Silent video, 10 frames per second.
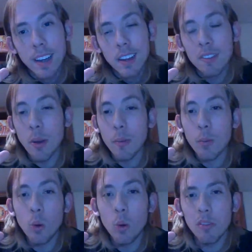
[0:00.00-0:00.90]
So it
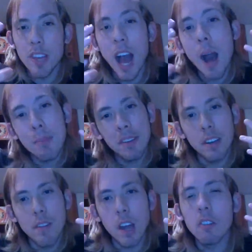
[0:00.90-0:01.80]
rules the opposite
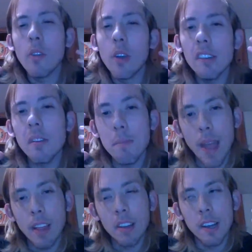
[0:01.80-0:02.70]
of that. So there is a
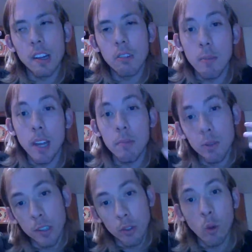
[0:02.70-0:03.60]
balance that has to be made
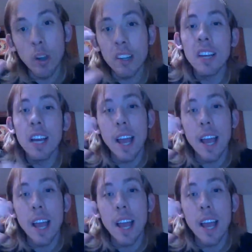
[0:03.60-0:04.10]
between Taurus